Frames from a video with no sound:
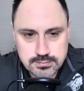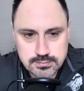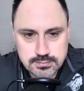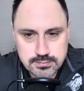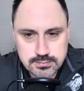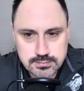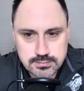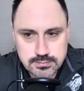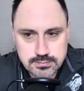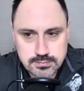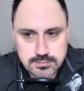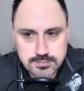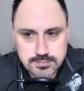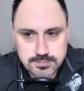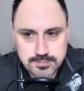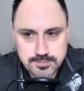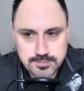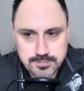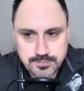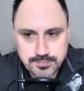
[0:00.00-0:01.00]

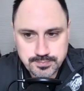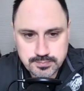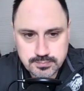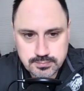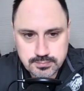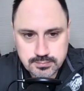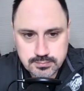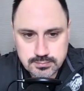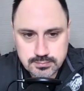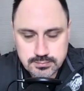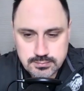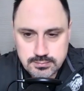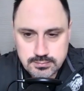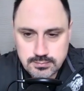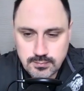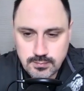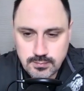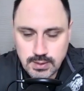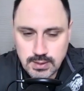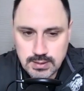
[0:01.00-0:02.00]

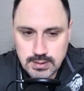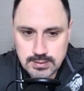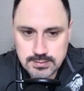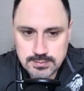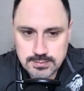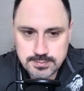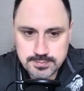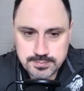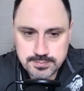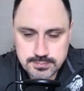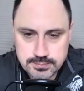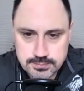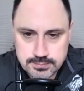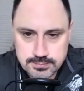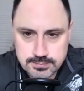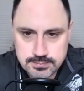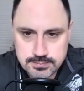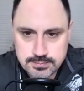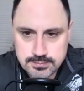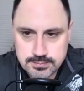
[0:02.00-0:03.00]

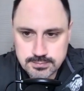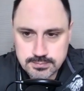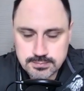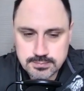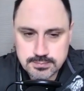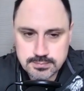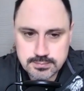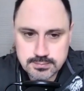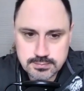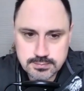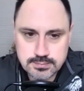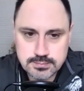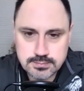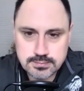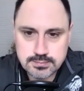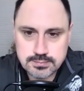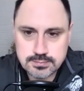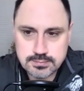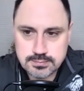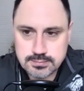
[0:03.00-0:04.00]

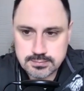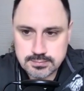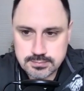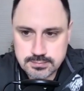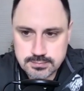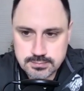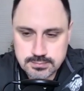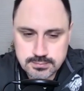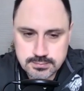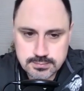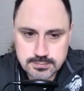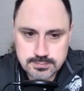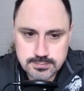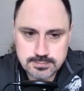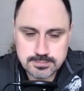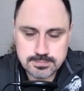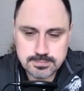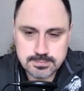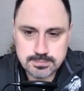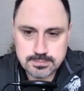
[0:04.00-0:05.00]

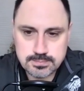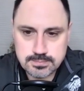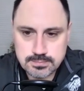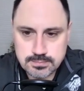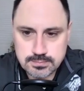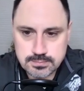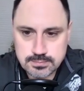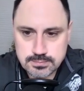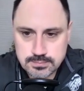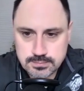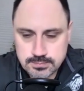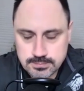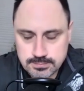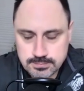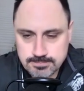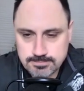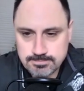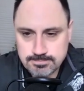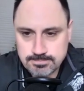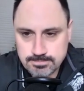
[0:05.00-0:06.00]

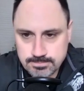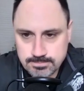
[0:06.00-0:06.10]
The person shown says nothing.